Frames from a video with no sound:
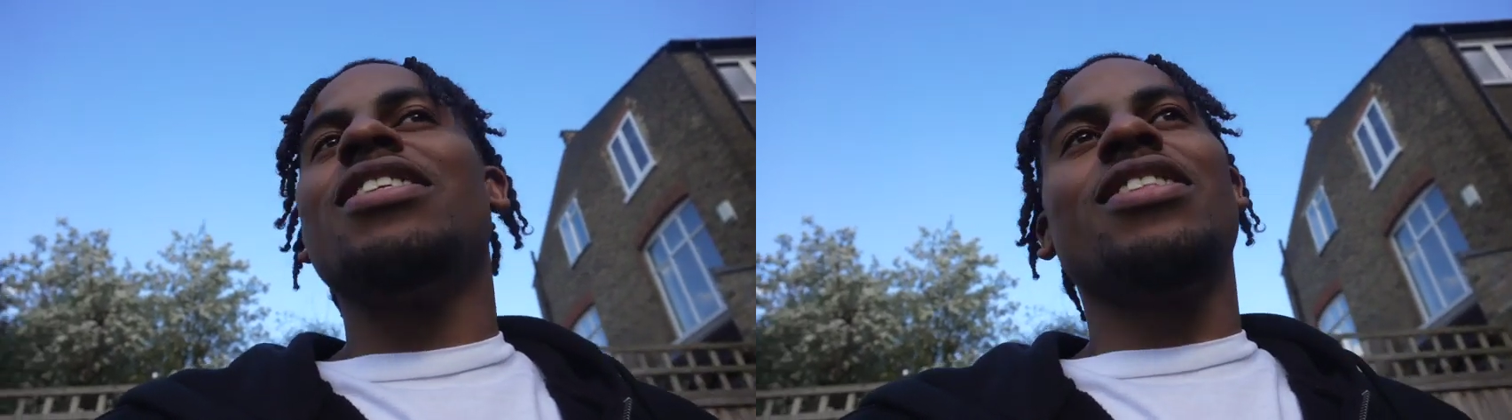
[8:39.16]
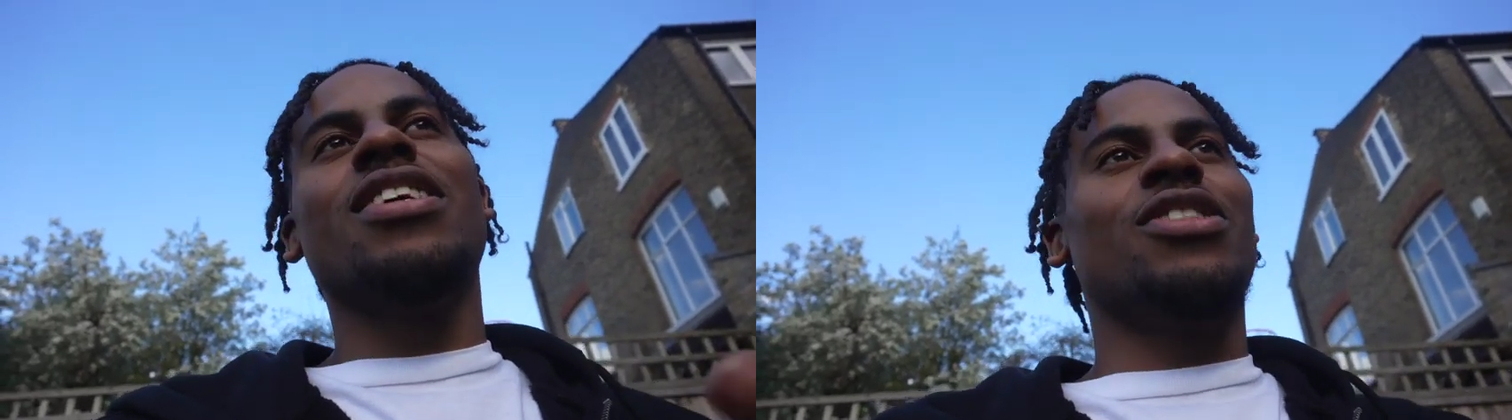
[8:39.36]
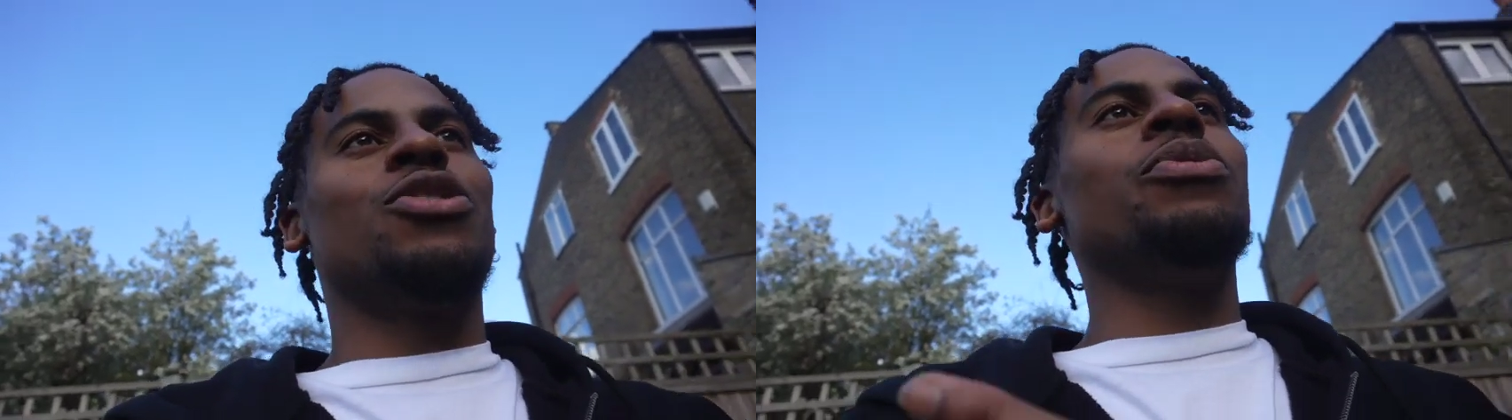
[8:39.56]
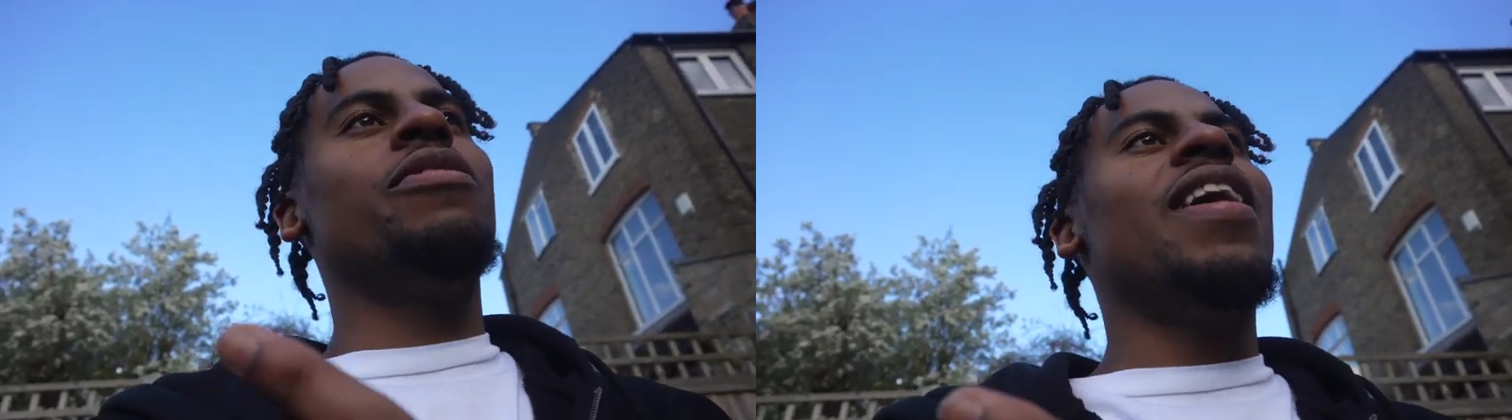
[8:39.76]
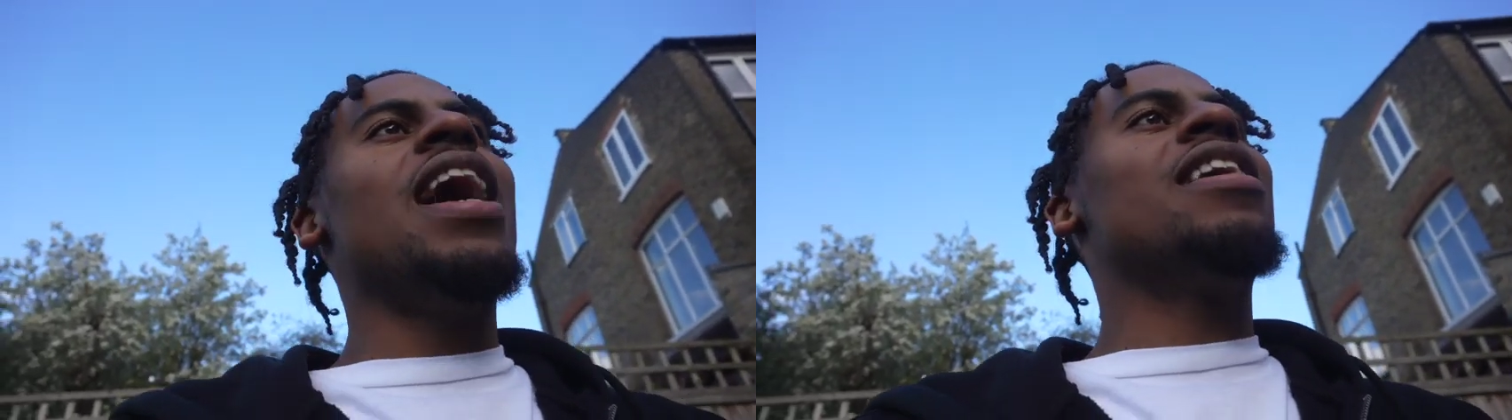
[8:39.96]
Do you want to
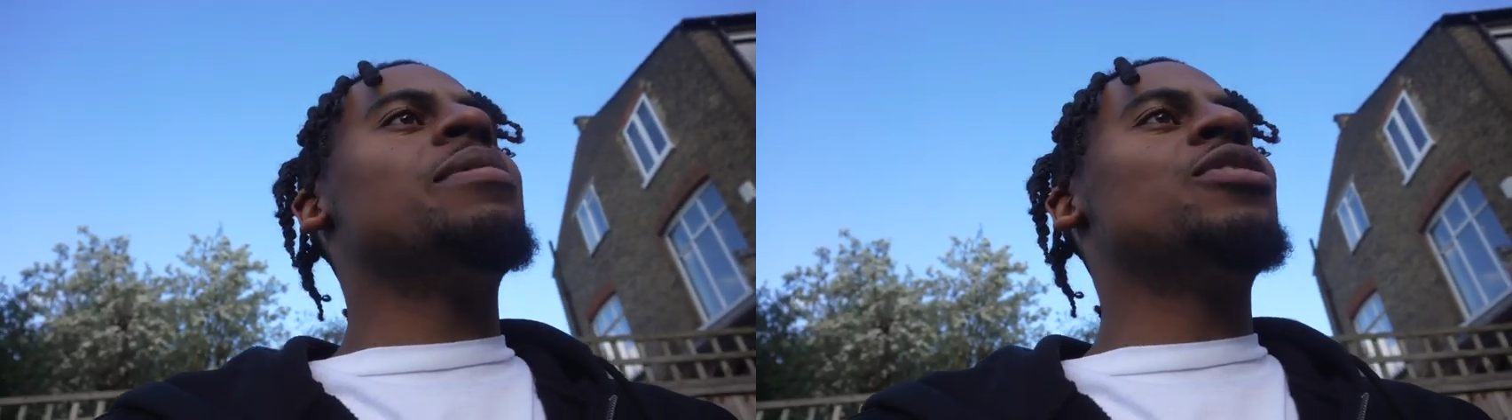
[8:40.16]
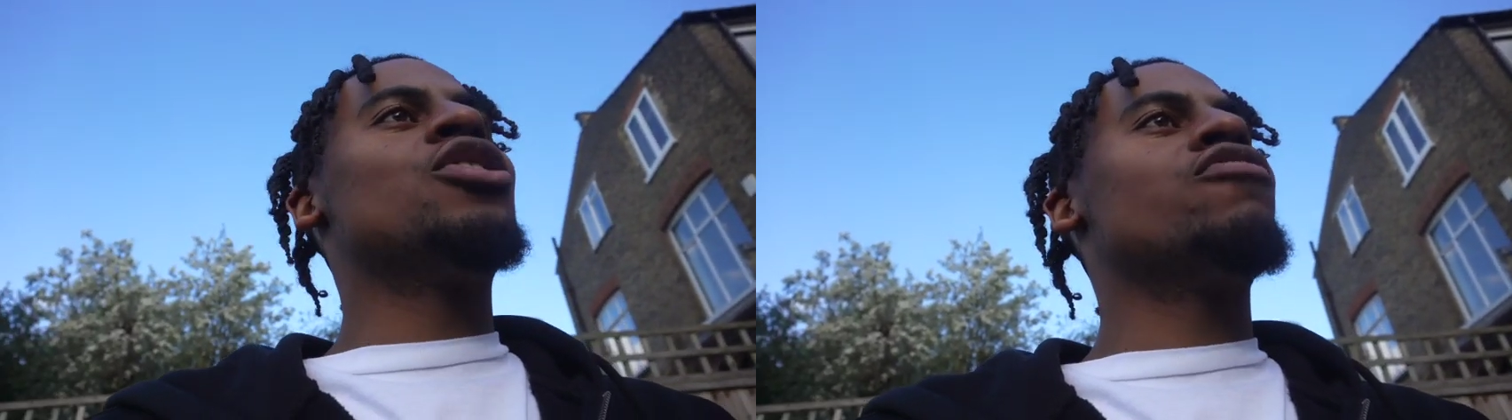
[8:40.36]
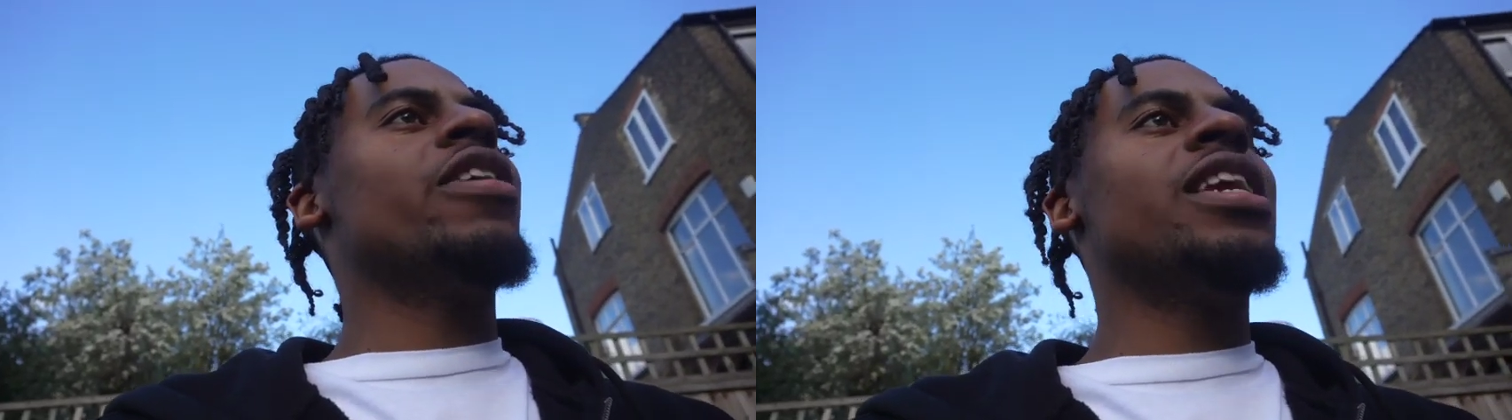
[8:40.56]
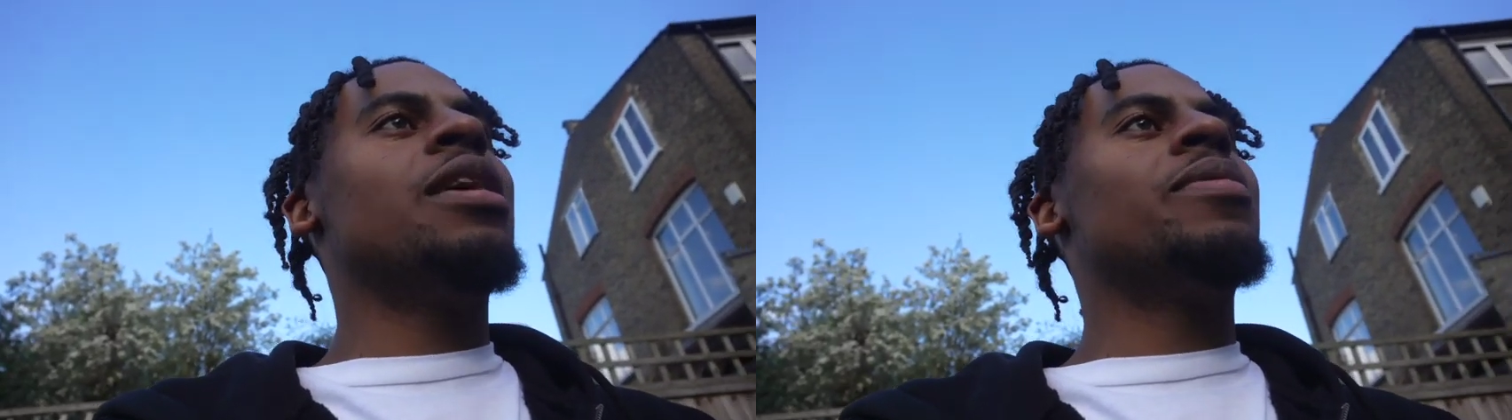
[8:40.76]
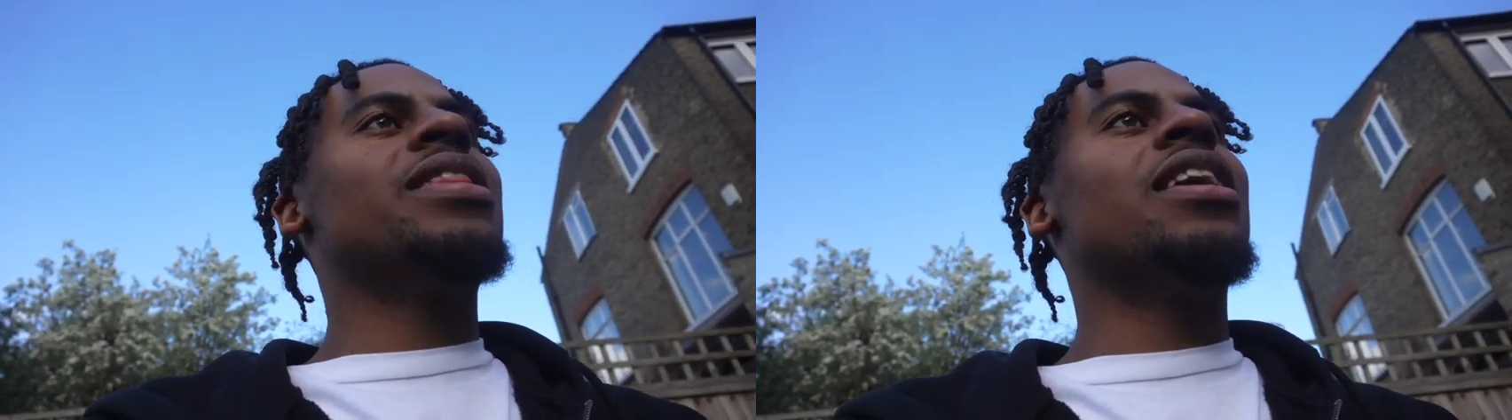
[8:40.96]
fire him? He's just running
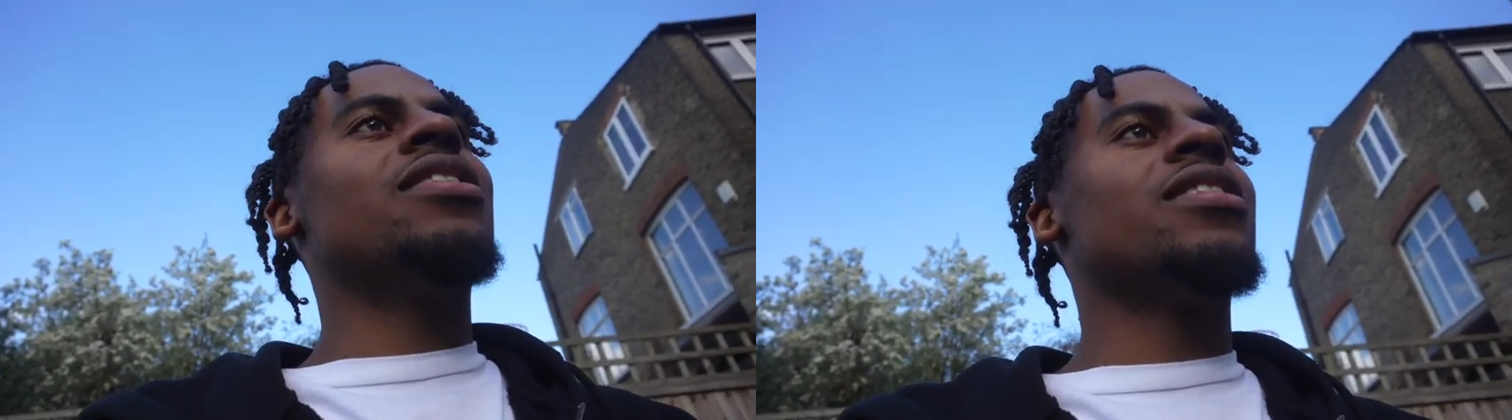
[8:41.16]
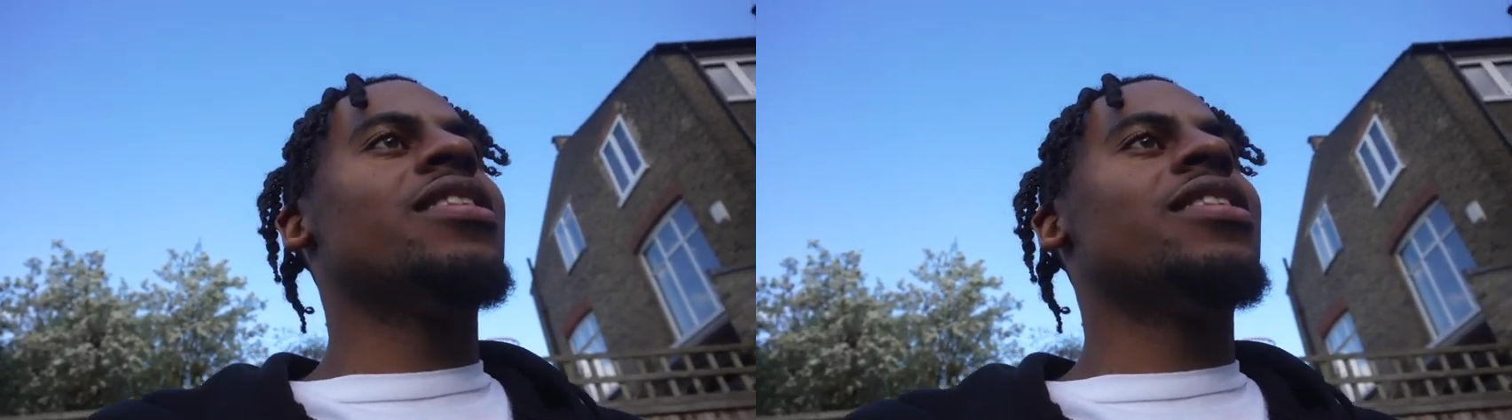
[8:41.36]
up and down.